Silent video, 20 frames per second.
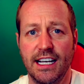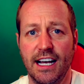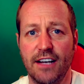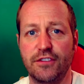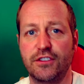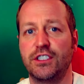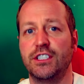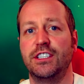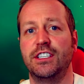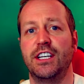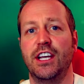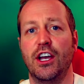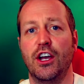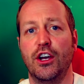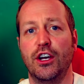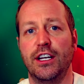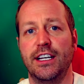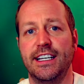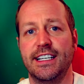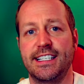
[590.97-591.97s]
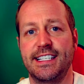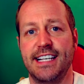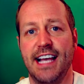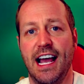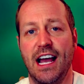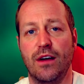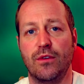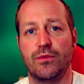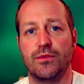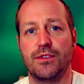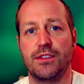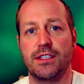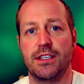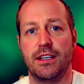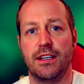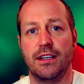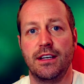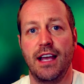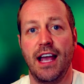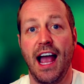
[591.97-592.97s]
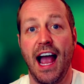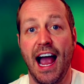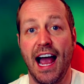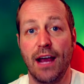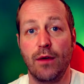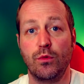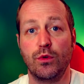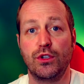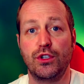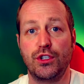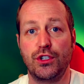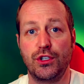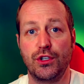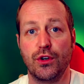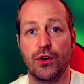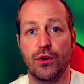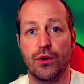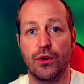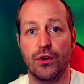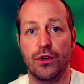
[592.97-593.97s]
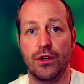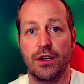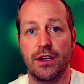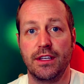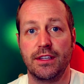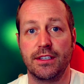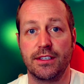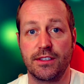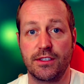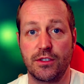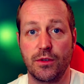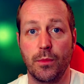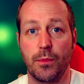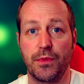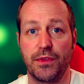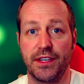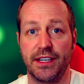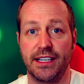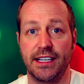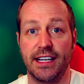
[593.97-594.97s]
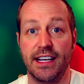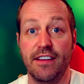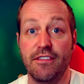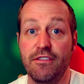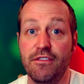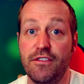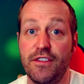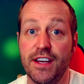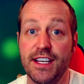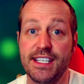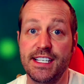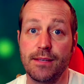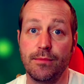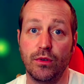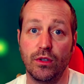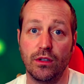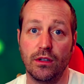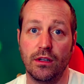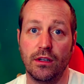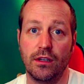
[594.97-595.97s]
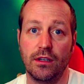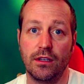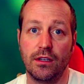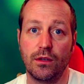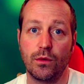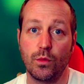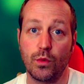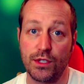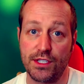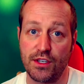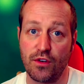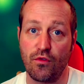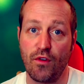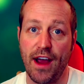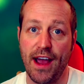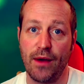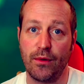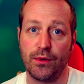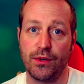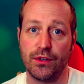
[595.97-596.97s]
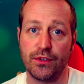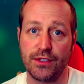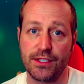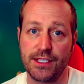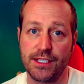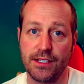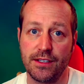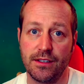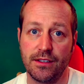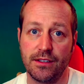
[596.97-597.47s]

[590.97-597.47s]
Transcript: After the earlier sounds, I was sure that something invisible was around us.